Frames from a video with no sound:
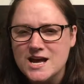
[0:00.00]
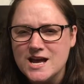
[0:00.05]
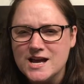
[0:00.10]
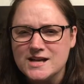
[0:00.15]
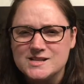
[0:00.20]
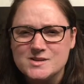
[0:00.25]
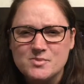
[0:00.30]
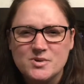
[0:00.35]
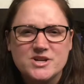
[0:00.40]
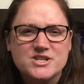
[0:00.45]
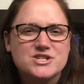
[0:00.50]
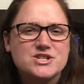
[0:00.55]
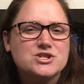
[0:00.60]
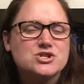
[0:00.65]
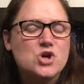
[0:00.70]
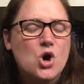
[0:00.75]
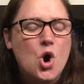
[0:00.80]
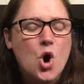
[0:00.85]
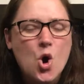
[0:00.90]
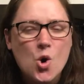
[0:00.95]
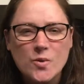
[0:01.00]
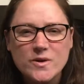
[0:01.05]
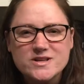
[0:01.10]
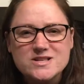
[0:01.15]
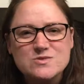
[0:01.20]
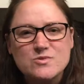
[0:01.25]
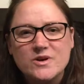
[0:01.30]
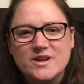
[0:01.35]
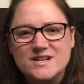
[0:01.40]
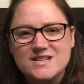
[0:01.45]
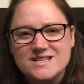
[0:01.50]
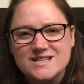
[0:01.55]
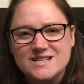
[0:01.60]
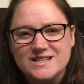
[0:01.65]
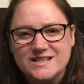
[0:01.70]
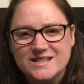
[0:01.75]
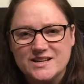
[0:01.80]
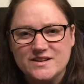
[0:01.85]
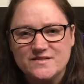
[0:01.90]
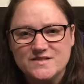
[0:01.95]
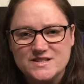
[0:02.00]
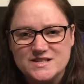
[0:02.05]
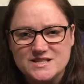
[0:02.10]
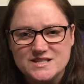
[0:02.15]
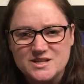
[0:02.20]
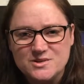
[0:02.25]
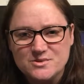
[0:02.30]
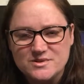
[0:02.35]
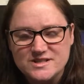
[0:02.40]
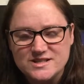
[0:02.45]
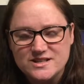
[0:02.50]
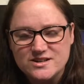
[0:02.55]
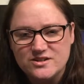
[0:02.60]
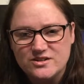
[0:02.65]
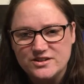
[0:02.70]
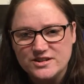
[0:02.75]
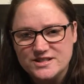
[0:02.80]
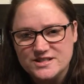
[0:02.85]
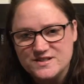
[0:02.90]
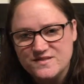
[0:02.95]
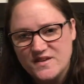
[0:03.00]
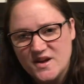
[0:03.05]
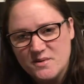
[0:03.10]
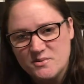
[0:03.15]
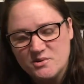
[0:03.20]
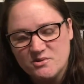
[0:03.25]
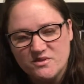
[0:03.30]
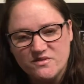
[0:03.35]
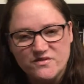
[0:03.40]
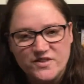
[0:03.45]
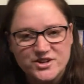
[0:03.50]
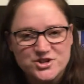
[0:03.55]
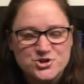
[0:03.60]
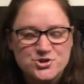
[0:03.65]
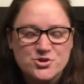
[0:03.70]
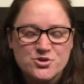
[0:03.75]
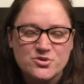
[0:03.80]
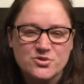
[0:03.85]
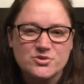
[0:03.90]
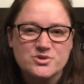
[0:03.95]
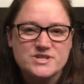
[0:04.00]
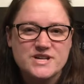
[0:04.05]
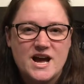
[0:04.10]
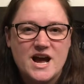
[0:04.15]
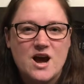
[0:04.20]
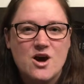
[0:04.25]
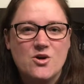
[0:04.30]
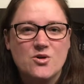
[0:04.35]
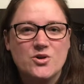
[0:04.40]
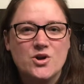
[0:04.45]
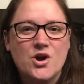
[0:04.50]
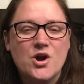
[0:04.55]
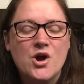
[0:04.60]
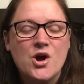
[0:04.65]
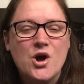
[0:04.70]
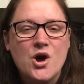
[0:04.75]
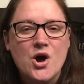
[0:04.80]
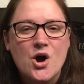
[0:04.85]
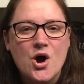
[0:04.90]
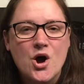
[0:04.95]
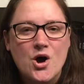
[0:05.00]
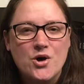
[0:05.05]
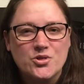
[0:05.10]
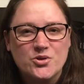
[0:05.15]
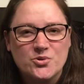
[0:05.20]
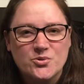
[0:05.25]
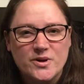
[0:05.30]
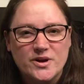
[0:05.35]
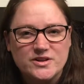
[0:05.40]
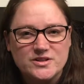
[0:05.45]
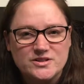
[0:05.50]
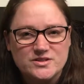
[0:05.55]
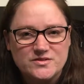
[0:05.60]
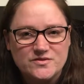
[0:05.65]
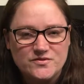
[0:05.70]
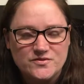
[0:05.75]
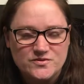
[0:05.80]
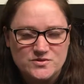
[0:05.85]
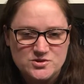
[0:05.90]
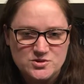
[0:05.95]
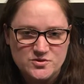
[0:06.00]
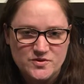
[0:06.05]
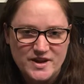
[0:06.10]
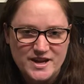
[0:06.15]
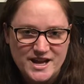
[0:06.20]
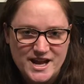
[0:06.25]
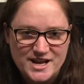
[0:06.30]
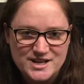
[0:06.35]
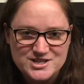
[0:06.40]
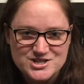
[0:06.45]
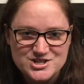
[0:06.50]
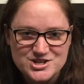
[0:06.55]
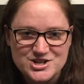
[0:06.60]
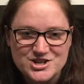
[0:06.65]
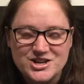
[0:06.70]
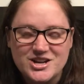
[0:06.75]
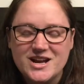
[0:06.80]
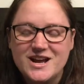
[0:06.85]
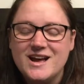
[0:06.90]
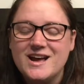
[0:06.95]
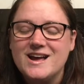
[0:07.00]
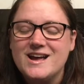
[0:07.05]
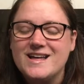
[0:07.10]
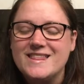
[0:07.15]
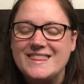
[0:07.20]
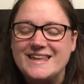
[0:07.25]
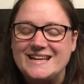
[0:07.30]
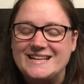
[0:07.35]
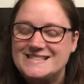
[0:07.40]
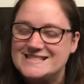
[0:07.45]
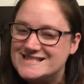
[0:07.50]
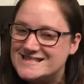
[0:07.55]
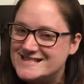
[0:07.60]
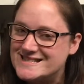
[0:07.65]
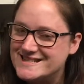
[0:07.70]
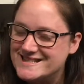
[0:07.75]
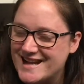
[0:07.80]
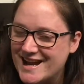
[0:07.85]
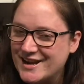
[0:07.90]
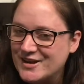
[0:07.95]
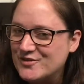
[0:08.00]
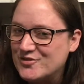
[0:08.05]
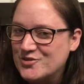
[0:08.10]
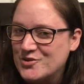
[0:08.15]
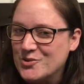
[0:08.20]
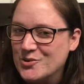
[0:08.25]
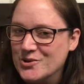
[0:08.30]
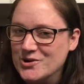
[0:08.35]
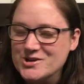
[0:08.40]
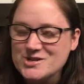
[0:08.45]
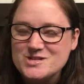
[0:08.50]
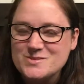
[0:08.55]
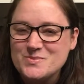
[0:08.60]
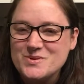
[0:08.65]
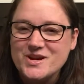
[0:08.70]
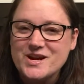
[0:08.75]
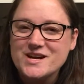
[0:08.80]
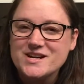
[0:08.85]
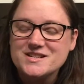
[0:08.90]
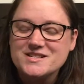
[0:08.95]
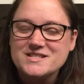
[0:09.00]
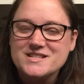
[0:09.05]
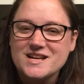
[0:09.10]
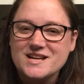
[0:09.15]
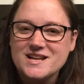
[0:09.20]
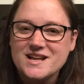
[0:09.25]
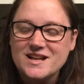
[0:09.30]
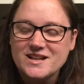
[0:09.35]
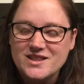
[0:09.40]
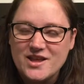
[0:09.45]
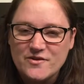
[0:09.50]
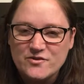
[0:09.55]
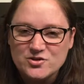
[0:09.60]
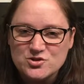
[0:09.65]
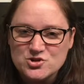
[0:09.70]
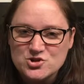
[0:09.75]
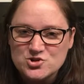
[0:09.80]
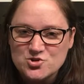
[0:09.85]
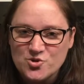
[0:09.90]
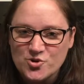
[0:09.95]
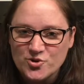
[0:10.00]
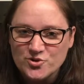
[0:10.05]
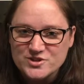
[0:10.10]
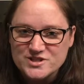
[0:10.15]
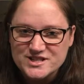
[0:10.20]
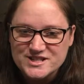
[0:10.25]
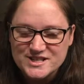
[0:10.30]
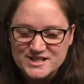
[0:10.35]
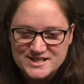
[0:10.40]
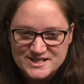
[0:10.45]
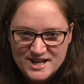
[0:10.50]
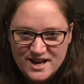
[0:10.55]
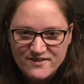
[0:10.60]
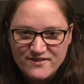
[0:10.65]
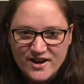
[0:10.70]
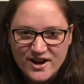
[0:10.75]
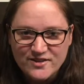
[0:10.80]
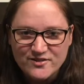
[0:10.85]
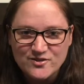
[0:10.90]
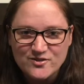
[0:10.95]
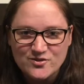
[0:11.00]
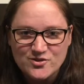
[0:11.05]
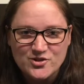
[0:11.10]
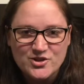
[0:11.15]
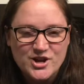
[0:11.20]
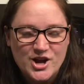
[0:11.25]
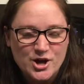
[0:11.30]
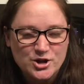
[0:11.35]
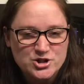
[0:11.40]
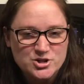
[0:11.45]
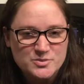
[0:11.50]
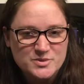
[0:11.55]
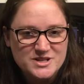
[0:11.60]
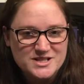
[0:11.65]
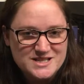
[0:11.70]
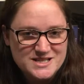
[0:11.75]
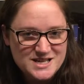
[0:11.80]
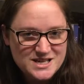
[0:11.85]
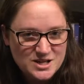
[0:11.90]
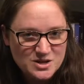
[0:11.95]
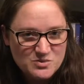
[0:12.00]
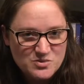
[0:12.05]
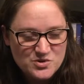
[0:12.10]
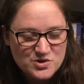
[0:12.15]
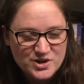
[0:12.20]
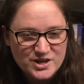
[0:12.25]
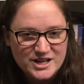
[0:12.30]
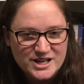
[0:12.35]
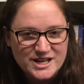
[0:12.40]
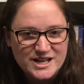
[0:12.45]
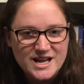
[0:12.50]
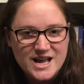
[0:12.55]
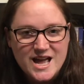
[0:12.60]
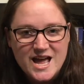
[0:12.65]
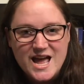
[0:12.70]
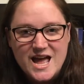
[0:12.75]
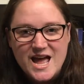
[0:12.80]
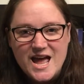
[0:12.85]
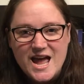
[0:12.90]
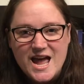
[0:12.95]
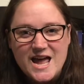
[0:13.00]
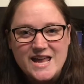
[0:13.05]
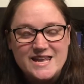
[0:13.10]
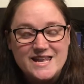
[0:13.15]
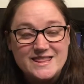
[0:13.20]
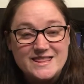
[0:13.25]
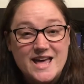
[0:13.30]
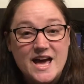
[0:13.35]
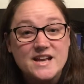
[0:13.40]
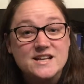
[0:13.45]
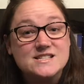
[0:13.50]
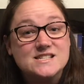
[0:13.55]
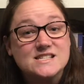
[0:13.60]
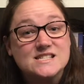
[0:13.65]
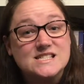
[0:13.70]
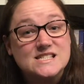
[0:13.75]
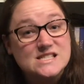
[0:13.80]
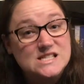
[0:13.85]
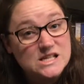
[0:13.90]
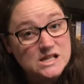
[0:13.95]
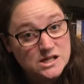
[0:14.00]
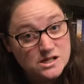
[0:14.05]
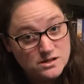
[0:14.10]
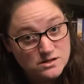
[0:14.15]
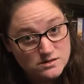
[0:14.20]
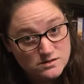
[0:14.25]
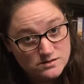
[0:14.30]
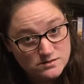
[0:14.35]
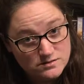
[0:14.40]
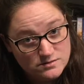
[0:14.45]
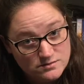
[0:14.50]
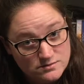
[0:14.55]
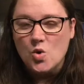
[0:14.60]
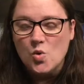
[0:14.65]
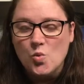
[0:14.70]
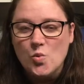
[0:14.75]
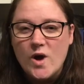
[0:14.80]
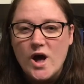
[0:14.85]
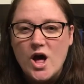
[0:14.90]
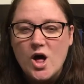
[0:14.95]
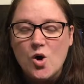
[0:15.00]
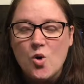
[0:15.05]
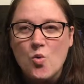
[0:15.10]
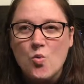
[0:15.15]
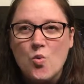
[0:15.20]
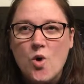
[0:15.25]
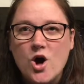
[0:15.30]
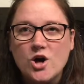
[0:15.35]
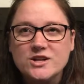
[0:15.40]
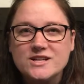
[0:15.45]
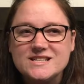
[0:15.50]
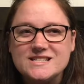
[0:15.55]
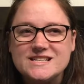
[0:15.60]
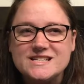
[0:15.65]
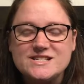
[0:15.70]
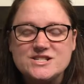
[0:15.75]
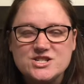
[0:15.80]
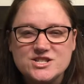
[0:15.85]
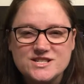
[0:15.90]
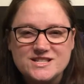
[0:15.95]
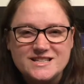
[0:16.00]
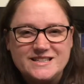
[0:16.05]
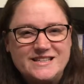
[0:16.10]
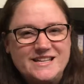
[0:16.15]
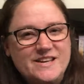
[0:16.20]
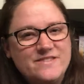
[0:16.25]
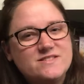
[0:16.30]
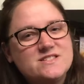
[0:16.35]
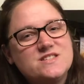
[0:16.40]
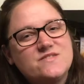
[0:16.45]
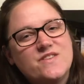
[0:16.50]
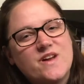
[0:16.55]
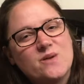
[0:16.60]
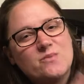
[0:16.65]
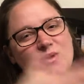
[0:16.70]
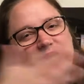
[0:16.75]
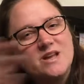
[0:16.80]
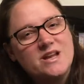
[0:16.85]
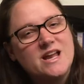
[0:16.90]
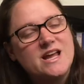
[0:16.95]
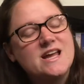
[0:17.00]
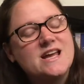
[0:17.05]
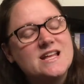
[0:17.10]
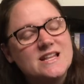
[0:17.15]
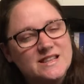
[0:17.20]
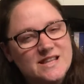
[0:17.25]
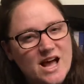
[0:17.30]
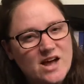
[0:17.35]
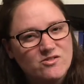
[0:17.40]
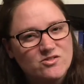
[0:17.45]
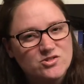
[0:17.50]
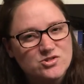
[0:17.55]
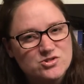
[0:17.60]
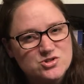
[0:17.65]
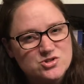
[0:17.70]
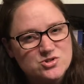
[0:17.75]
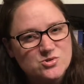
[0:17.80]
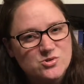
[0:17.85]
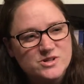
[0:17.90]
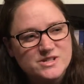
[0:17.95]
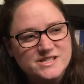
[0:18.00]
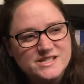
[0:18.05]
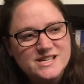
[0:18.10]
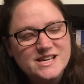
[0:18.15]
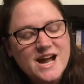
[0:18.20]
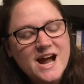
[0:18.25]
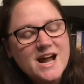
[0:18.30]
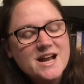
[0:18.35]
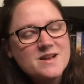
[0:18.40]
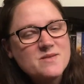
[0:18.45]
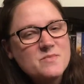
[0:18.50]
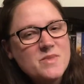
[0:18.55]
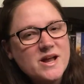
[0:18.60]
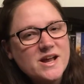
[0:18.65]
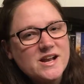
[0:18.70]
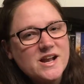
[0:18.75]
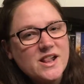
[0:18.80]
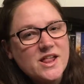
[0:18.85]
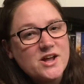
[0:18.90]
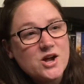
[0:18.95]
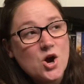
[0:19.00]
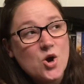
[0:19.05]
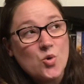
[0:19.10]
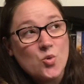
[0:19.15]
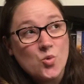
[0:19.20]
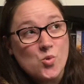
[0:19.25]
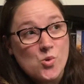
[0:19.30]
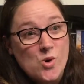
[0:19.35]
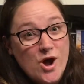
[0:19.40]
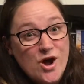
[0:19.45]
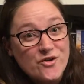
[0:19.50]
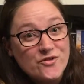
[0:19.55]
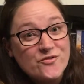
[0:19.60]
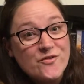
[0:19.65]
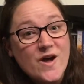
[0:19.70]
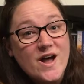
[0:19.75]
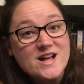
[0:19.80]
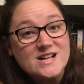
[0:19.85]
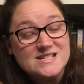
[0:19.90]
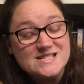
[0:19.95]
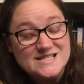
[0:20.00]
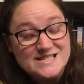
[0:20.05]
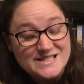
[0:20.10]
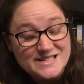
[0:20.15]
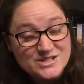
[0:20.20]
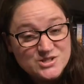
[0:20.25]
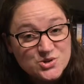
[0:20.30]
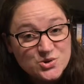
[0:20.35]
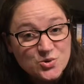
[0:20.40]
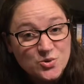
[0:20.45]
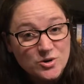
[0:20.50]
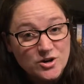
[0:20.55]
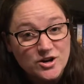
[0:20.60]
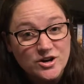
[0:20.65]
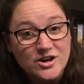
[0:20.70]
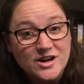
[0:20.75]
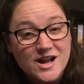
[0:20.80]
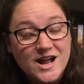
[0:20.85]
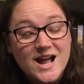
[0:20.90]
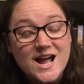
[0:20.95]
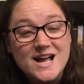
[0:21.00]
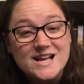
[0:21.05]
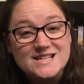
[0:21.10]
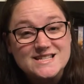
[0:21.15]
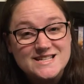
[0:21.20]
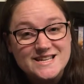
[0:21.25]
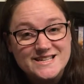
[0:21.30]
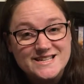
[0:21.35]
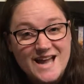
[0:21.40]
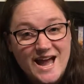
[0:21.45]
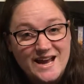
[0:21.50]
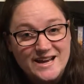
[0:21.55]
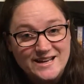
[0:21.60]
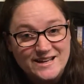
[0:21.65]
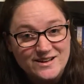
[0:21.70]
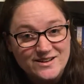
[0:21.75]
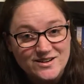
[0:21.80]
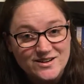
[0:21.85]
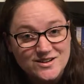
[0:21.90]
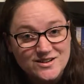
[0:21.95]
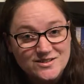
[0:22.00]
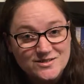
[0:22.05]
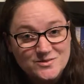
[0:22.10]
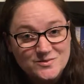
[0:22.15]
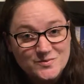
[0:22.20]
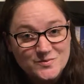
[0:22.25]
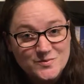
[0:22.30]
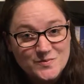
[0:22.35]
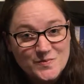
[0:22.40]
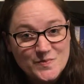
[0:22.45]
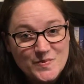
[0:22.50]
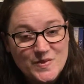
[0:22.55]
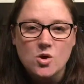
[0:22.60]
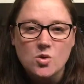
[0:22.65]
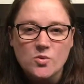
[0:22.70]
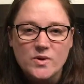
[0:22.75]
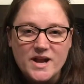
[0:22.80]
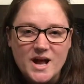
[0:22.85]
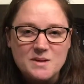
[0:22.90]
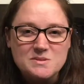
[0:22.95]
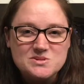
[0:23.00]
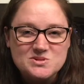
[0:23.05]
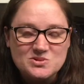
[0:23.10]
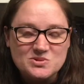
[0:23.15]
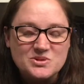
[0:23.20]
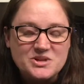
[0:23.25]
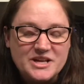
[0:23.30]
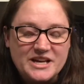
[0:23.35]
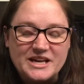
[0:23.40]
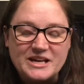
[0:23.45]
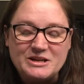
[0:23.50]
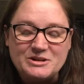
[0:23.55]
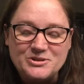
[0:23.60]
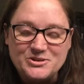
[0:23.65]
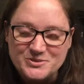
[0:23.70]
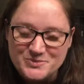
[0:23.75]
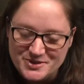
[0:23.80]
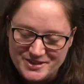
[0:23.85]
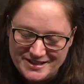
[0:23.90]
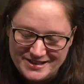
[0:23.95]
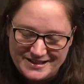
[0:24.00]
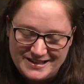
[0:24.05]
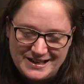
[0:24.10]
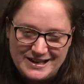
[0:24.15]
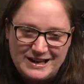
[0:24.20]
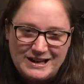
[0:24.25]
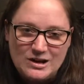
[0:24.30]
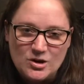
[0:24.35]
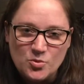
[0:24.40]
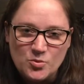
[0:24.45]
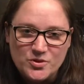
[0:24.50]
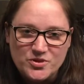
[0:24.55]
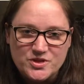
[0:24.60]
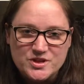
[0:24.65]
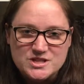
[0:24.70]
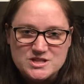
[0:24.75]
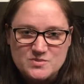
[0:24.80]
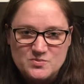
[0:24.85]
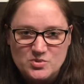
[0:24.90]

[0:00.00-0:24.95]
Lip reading: It's a place he's always wanted to live since he was little, and his family would venture through town on their way to vacation. They didn't stay, of course, because Lavender Shores is a safe haven for the LGBT community, and that is a sin. Well, Walden didn't just leave his family and hit Lavender Shores. He kind of made like a rough detour to get here. What absolutely killed me with this